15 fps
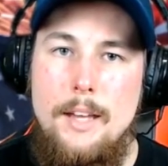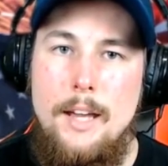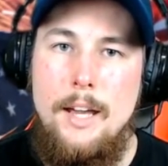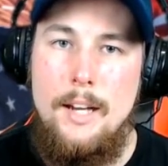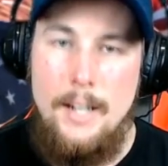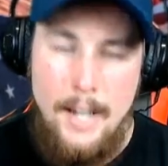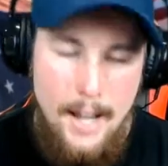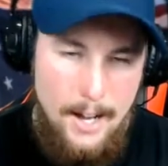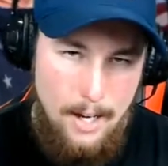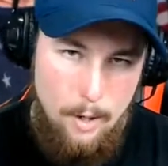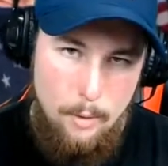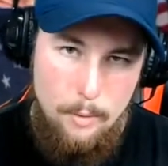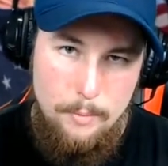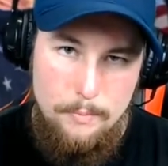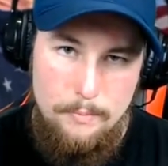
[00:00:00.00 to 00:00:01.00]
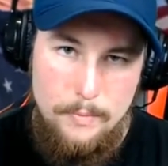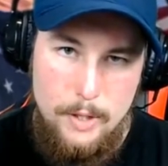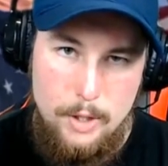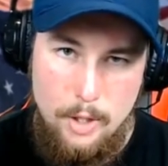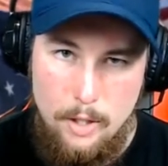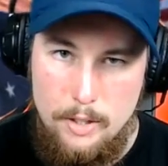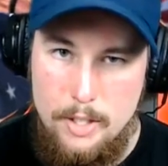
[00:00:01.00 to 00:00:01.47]
And now,
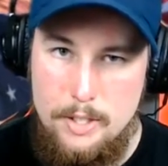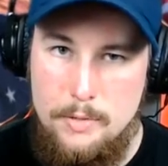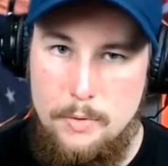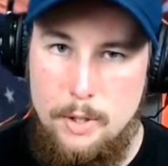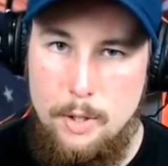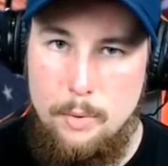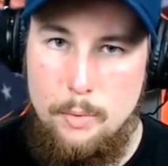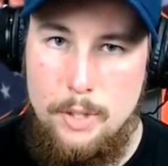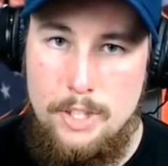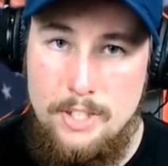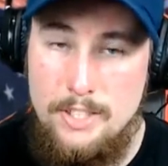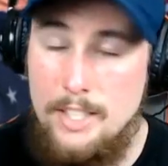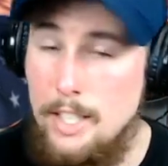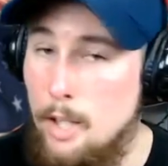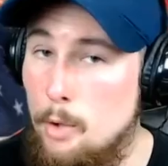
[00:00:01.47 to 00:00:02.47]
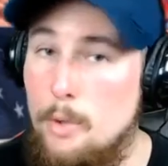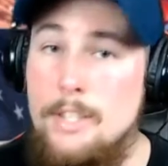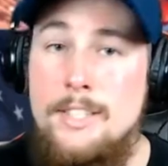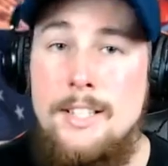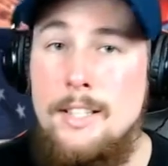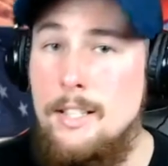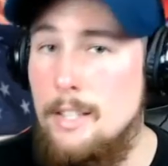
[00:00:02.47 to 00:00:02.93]
Charlottesville, which is an
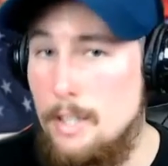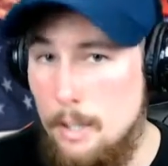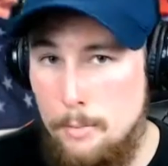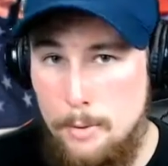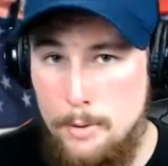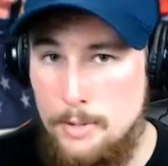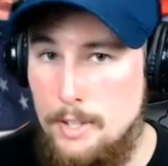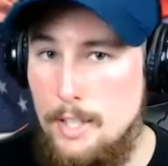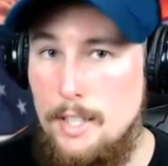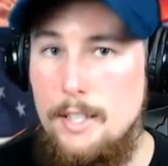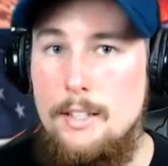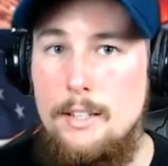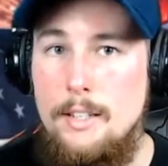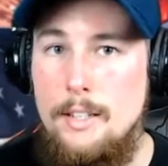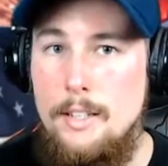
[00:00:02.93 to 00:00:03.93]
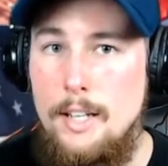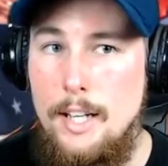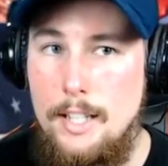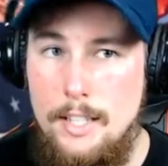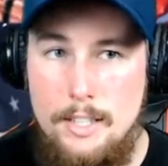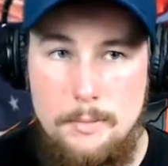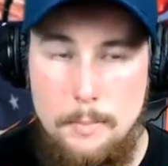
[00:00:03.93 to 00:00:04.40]
increasingly liberal city,
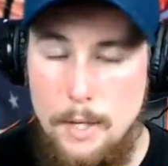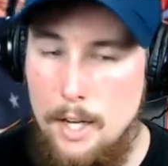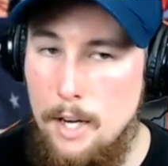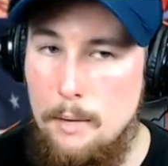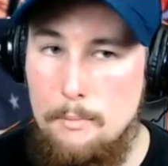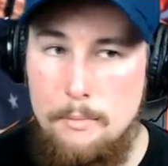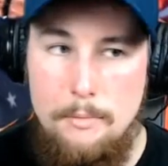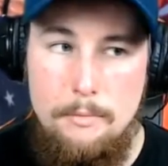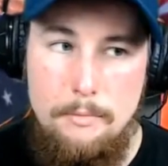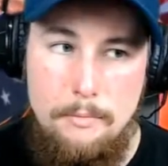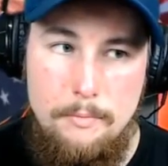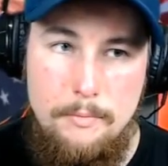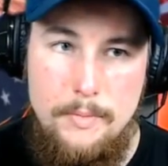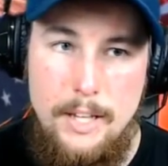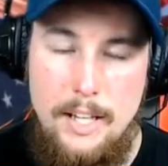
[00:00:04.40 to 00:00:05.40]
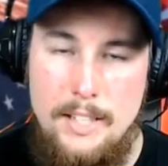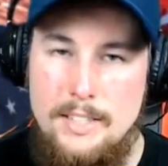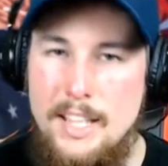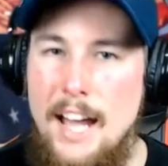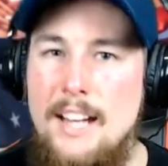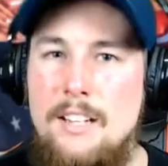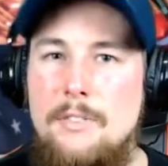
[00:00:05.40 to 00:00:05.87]
it's become it's
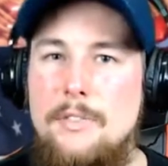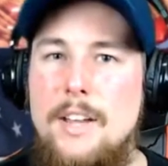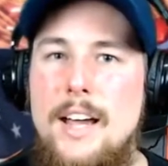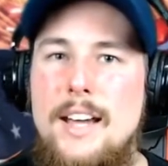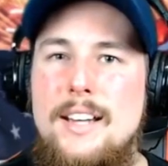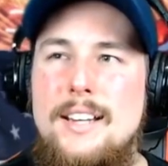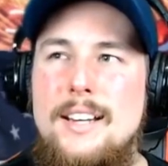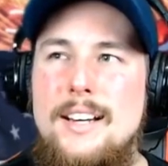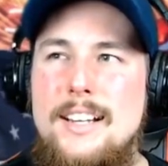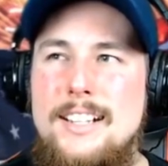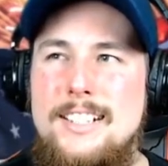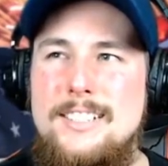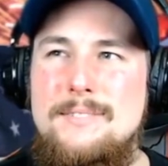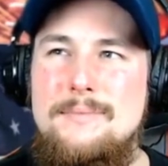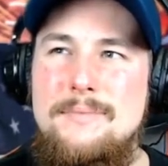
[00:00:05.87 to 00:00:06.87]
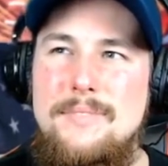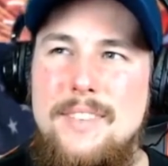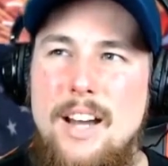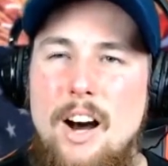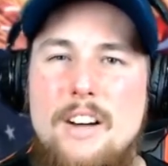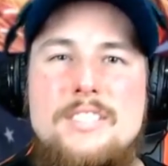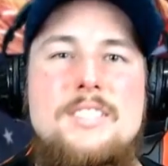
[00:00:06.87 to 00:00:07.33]
kind of like uh,
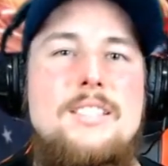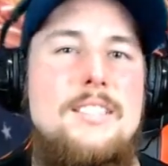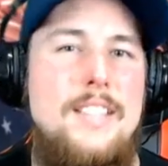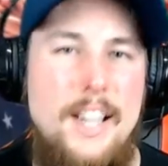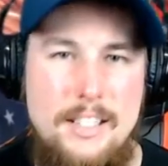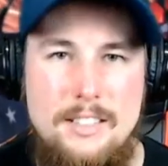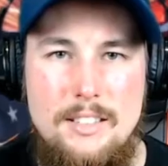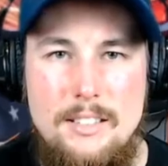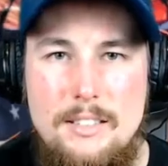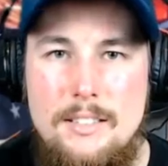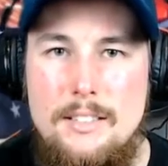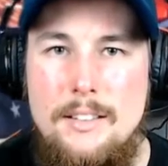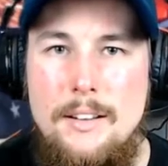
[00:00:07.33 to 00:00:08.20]
Austin, Texas.